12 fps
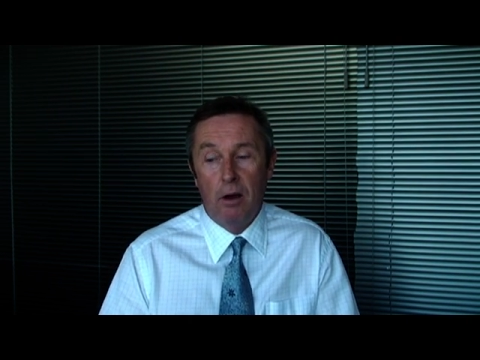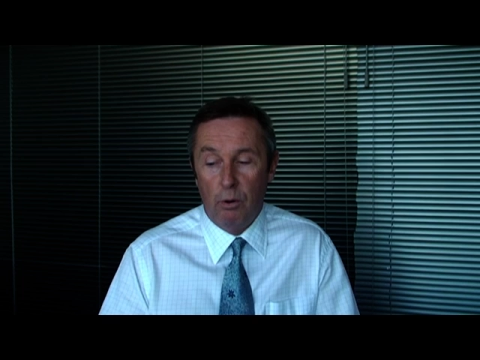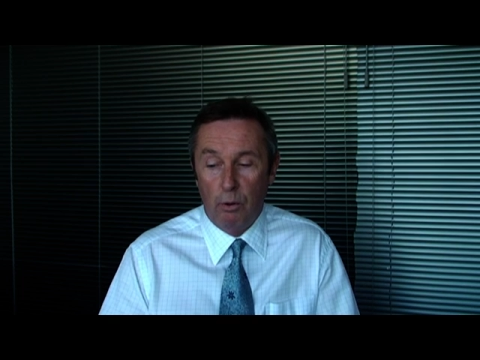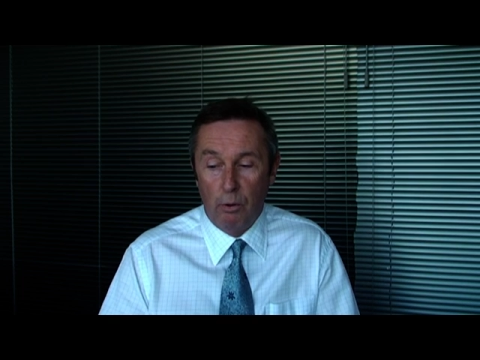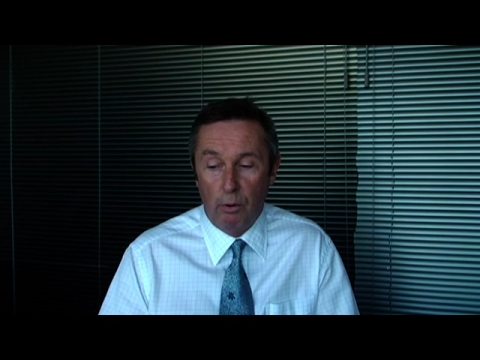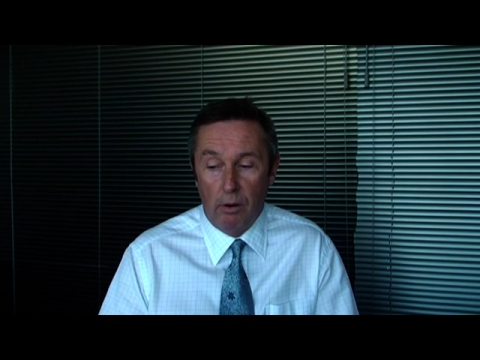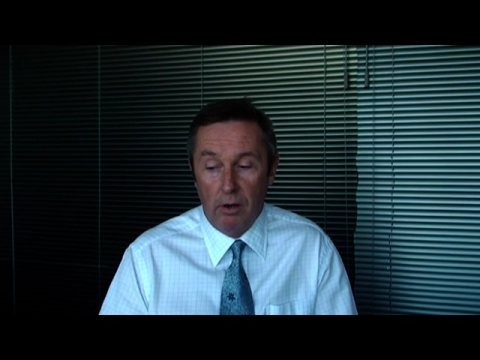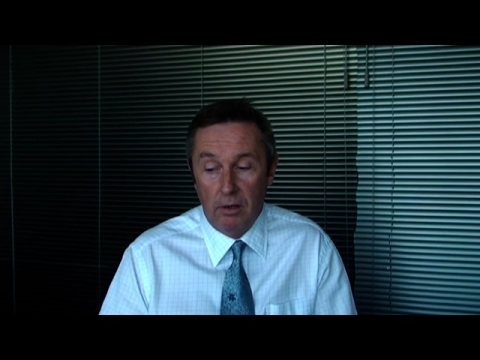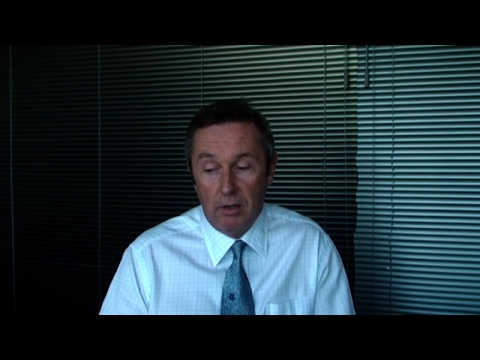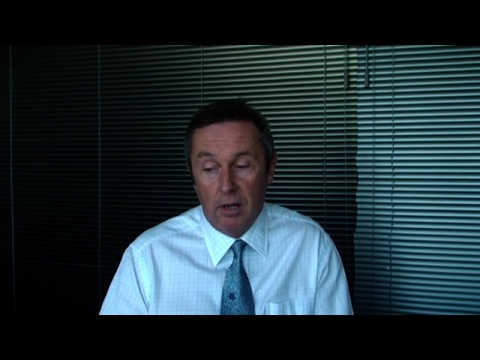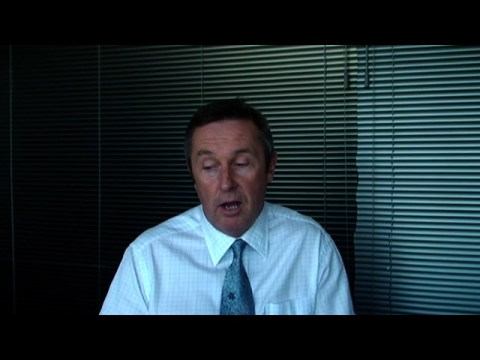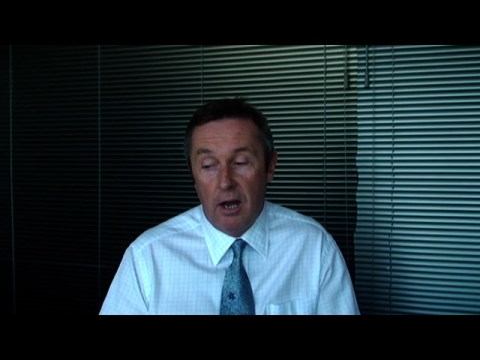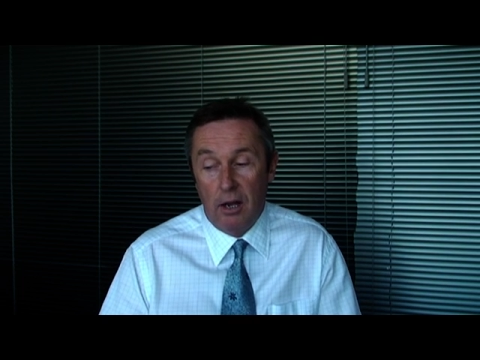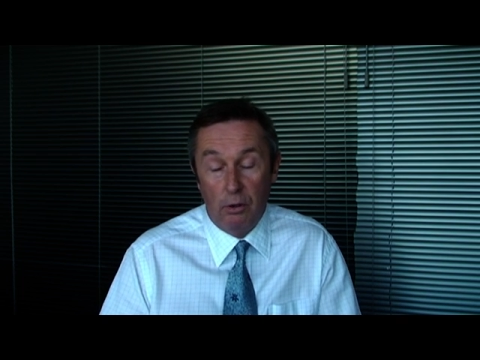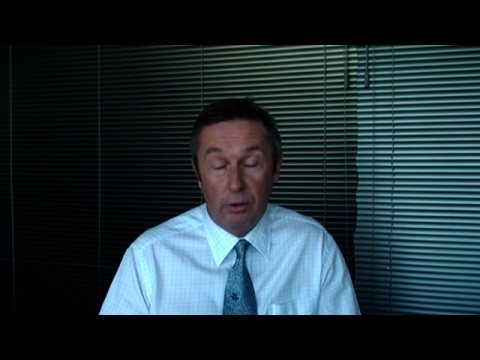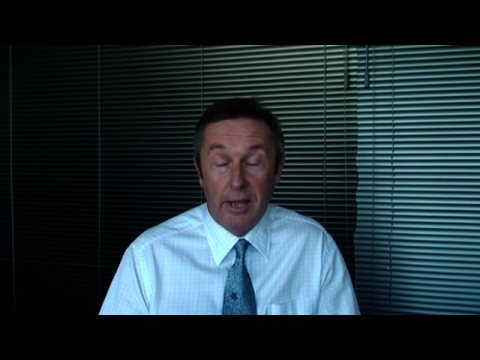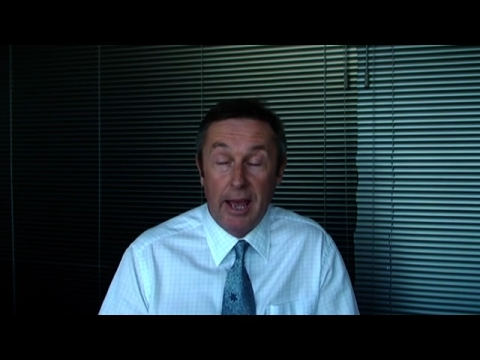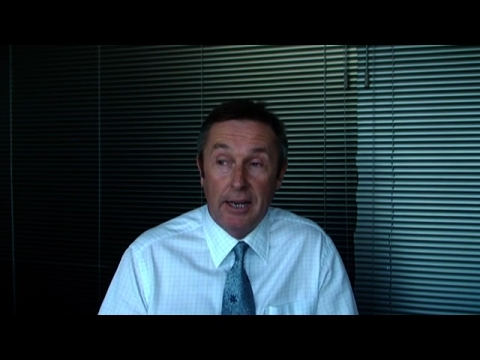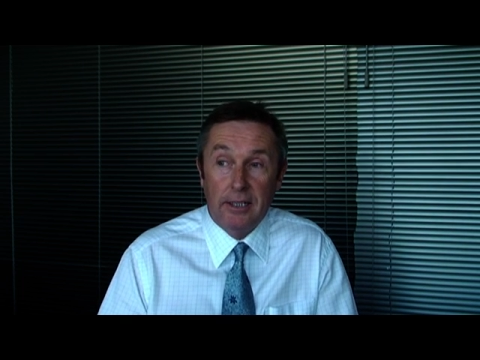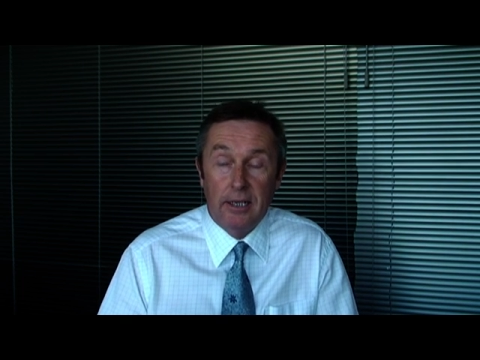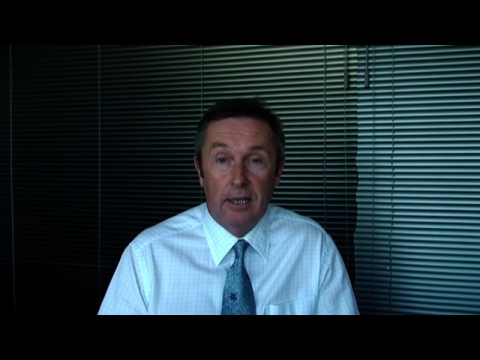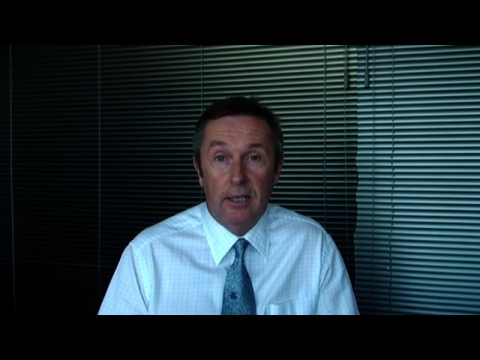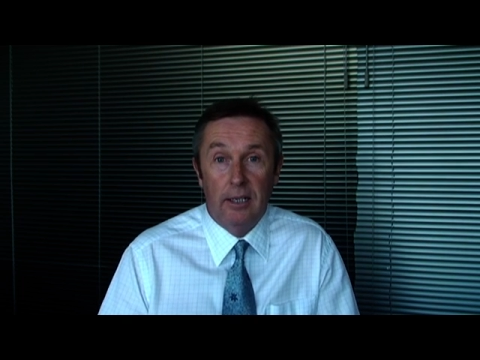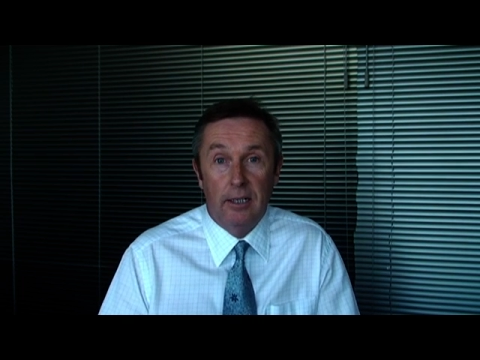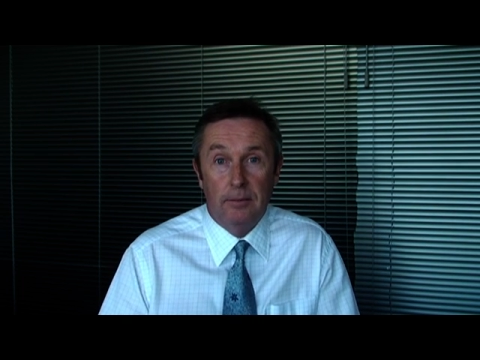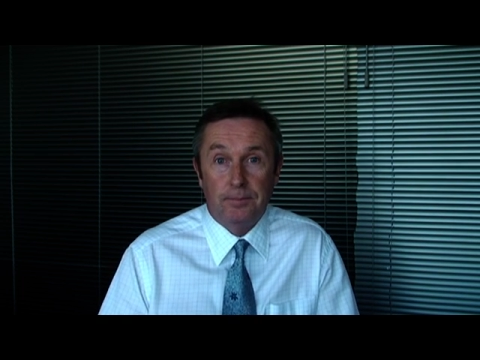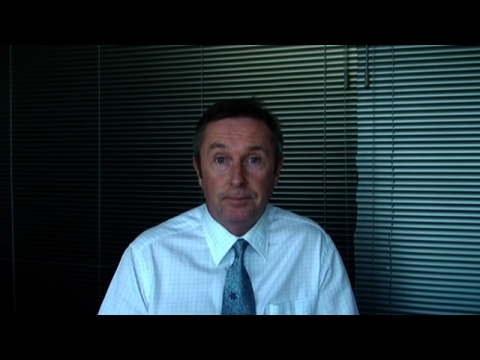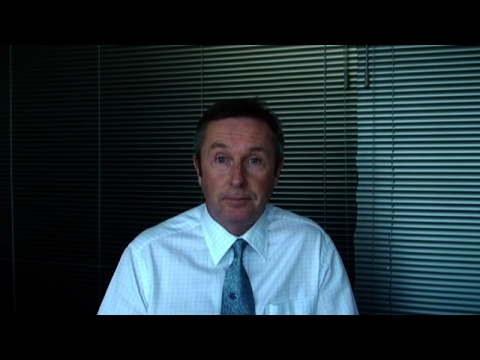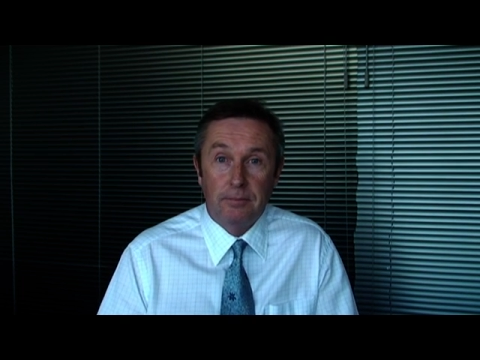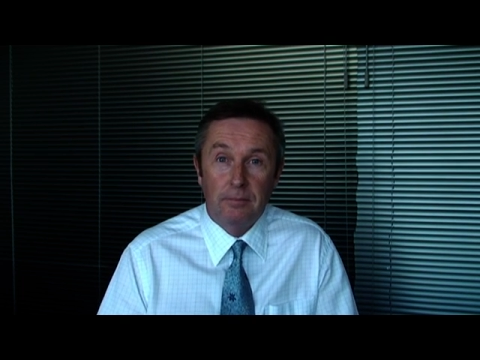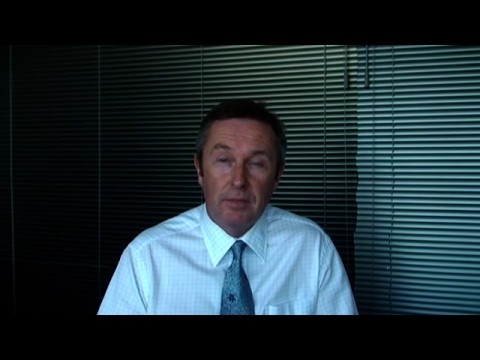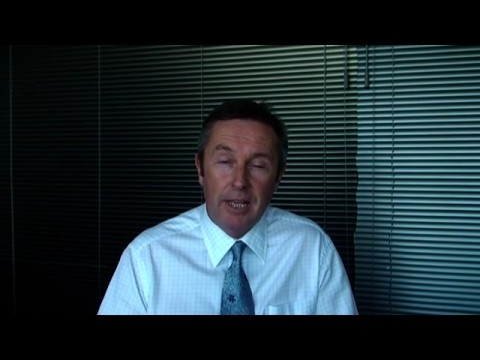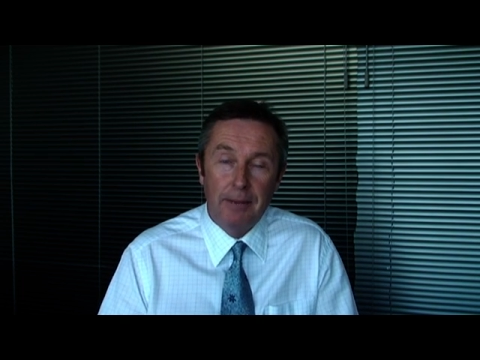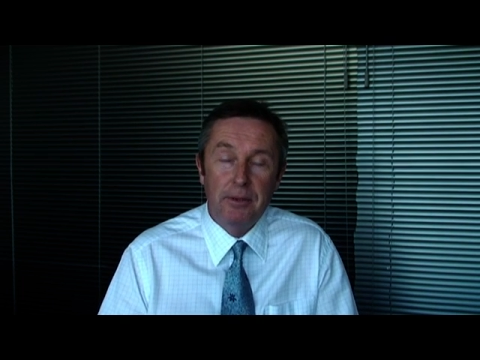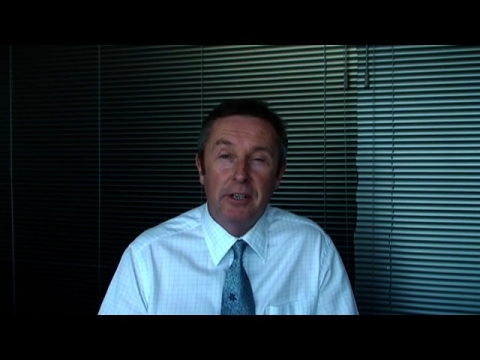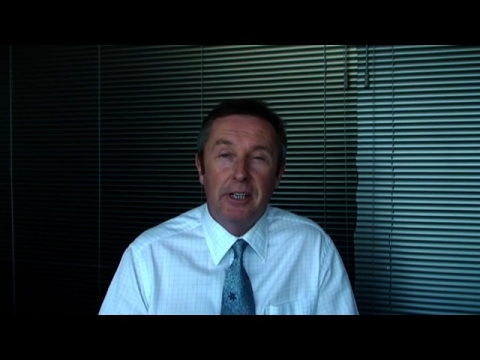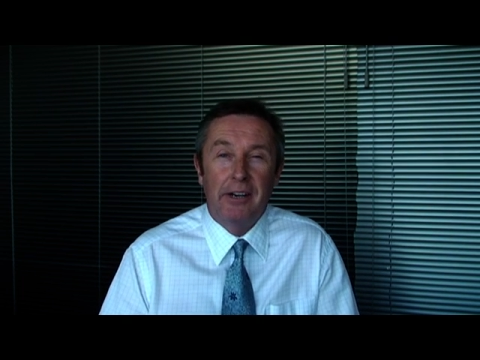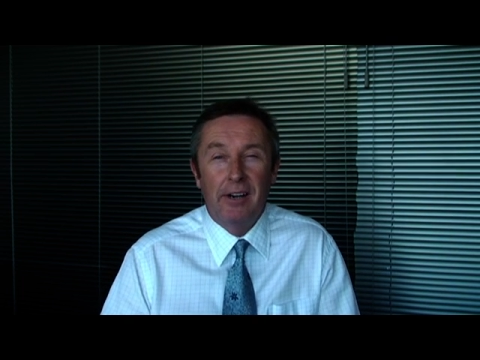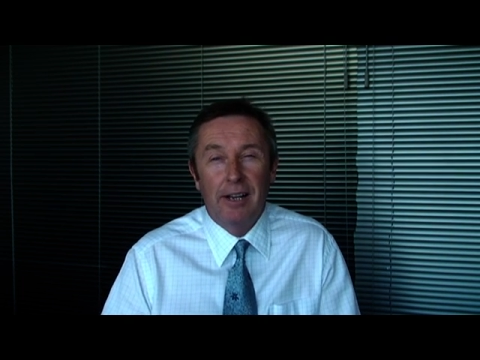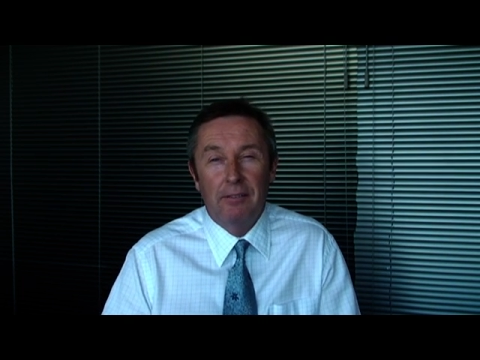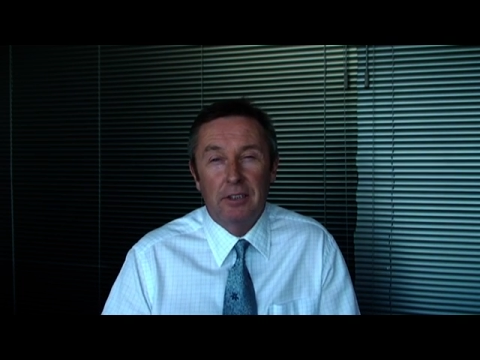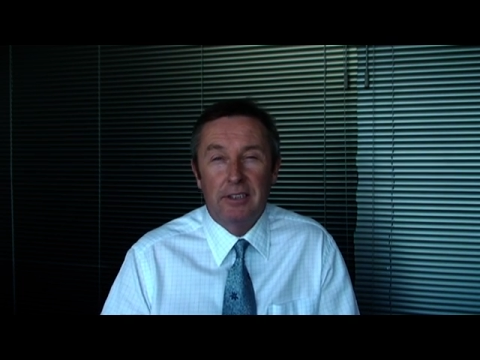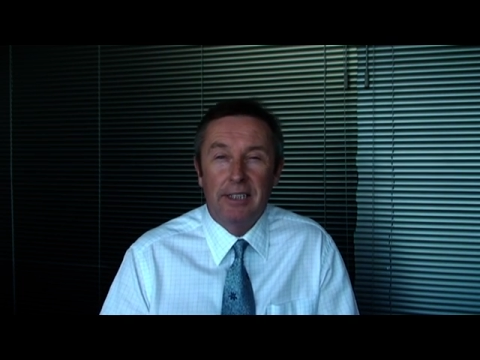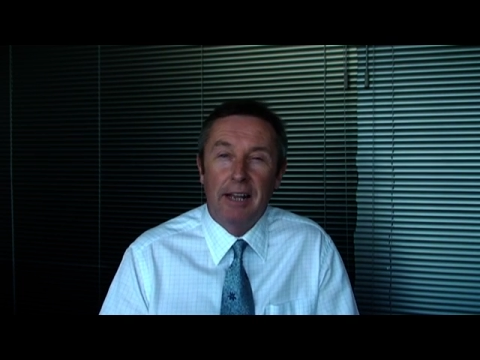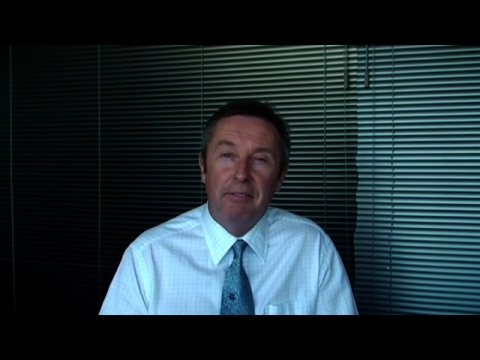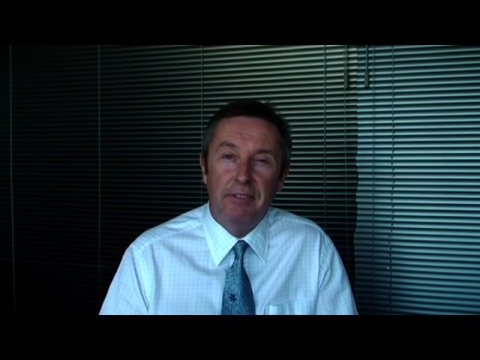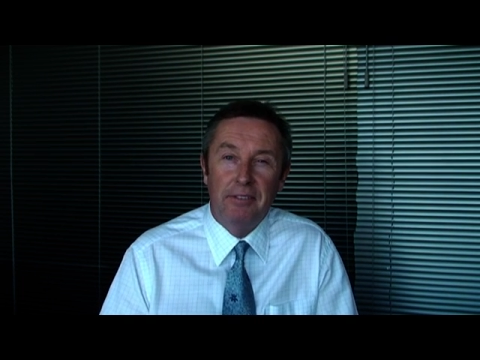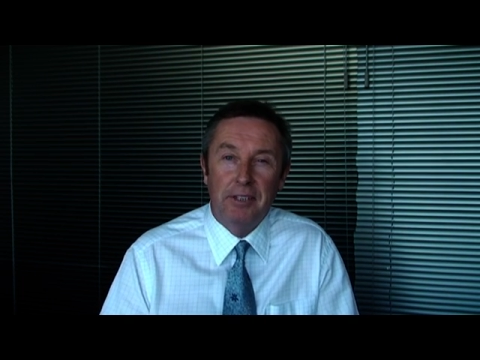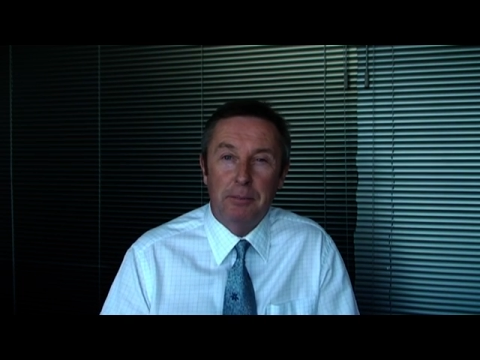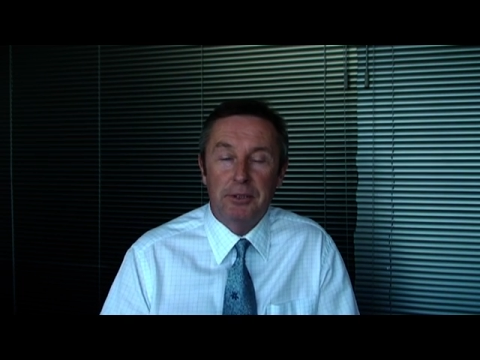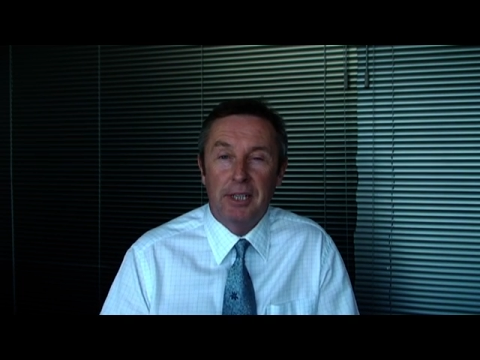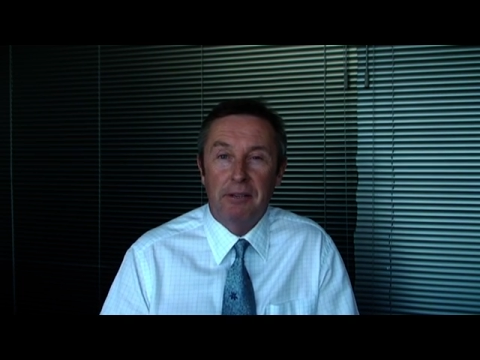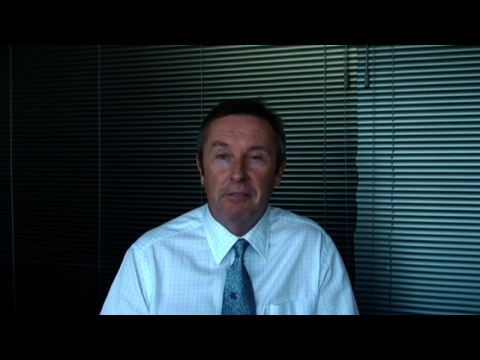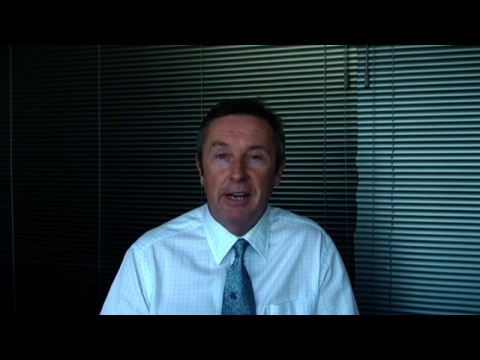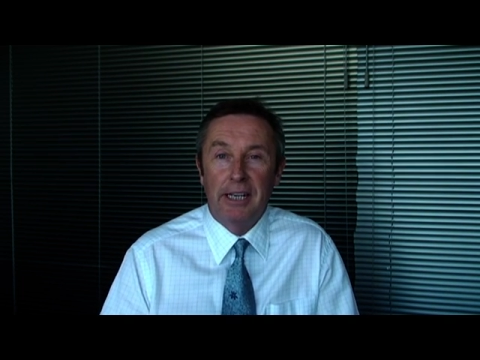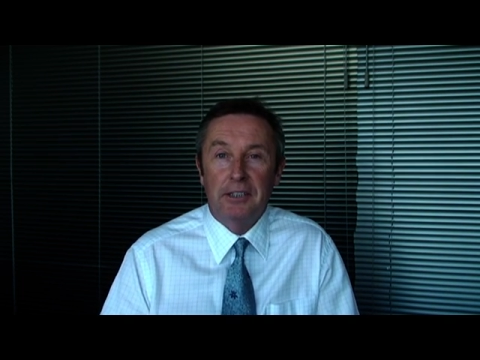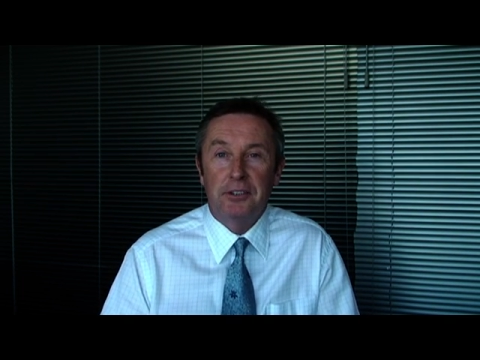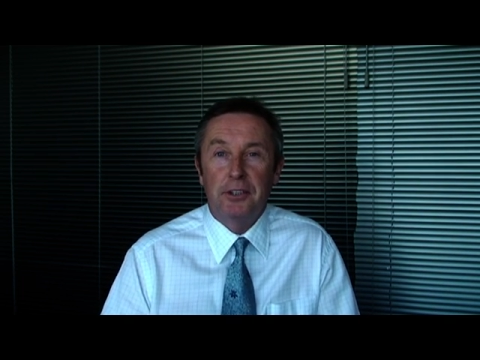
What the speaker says: Or look at keeping your gearing levels in that 50% range,